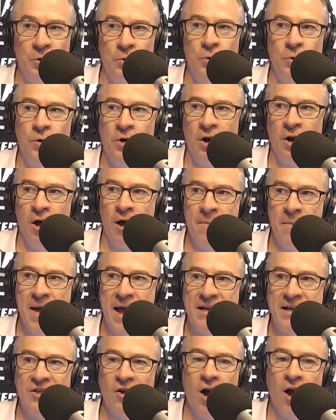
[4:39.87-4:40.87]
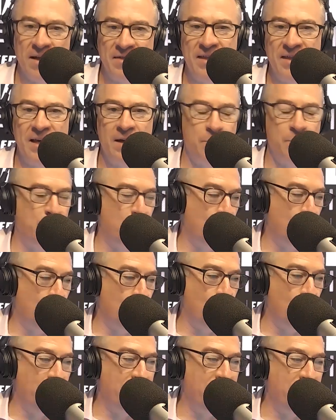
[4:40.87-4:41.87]
2 climax, I think,
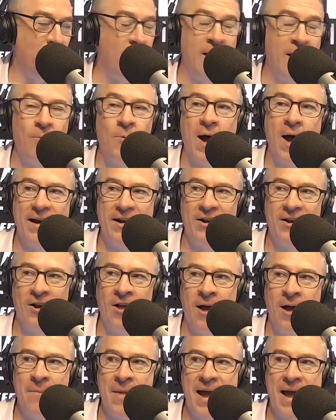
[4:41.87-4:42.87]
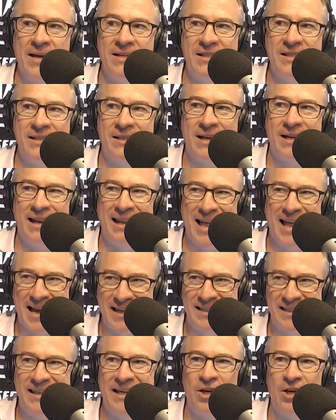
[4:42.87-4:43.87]
poor. Night 1 climax,
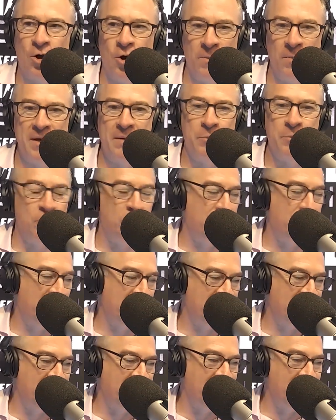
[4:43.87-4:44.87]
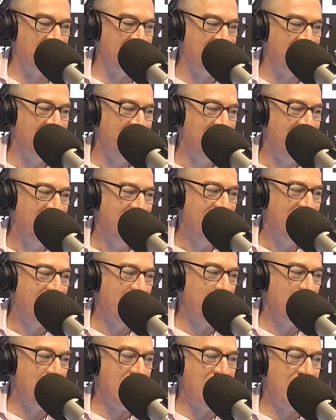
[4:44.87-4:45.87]
classic comic book wrestling.
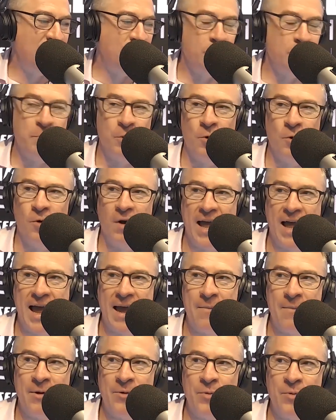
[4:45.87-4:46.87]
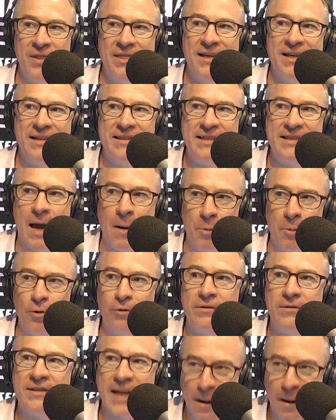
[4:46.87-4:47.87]
The manager, Paul Heyman, with the
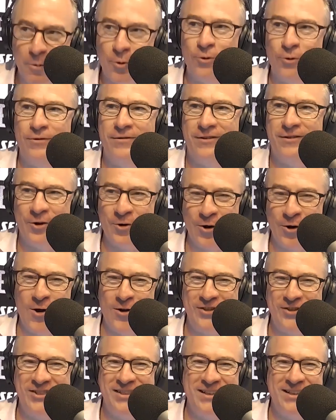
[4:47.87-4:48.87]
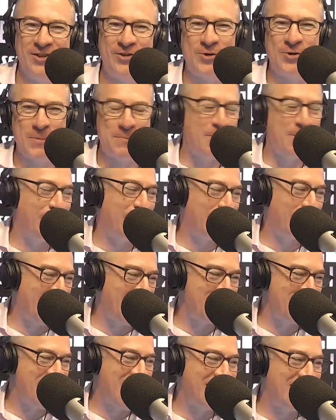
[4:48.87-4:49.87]
double cross in a triple
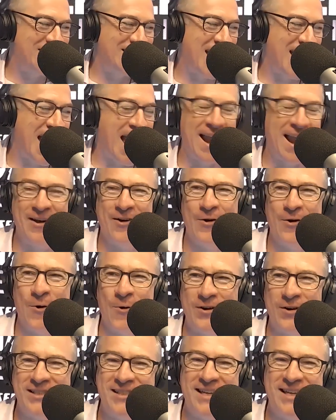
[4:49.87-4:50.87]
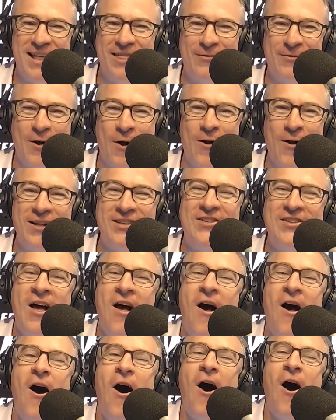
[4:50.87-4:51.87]
threat match to hand it all to Seth Rollins.